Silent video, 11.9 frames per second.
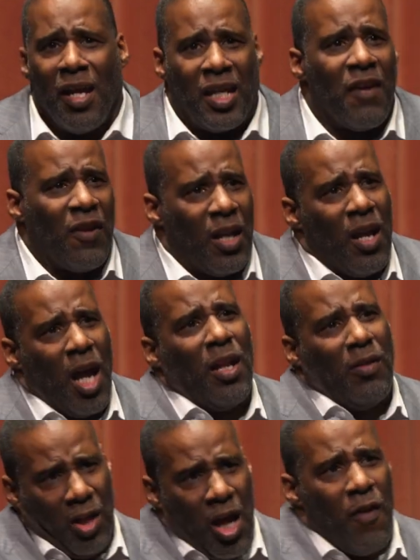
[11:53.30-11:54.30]
give a
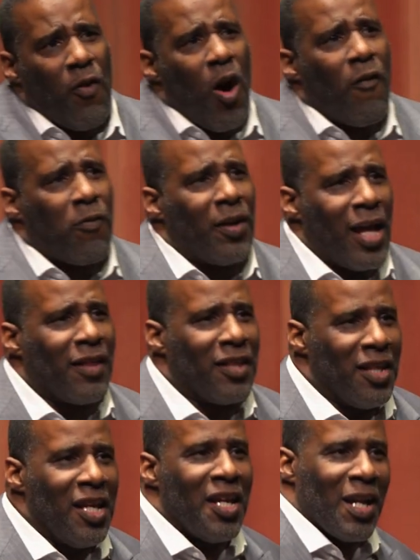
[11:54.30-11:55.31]
love offering at
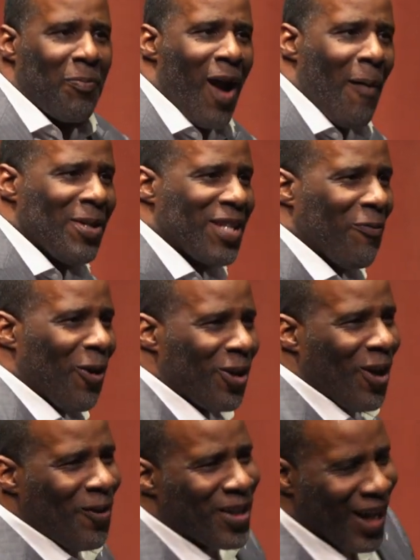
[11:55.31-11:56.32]
the end. I promise I
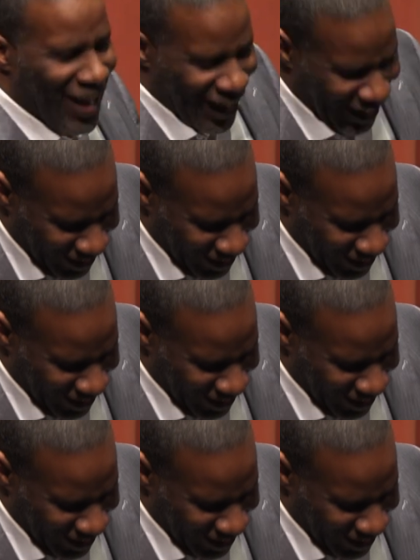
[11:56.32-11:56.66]
won't go there.